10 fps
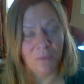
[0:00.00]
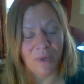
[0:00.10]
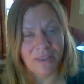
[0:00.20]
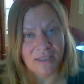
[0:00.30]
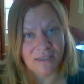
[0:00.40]
And
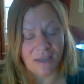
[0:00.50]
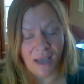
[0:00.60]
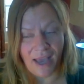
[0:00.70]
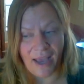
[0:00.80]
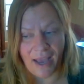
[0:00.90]
what this
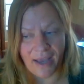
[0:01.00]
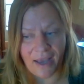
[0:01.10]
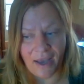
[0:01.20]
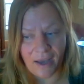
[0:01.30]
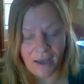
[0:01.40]
uh, uh,
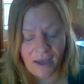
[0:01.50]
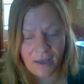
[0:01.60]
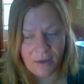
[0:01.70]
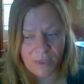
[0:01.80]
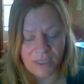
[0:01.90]
uh
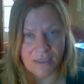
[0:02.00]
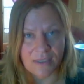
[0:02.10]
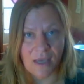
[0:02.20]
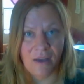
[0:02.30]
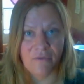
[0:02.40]
what
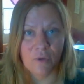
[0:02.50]
this uh,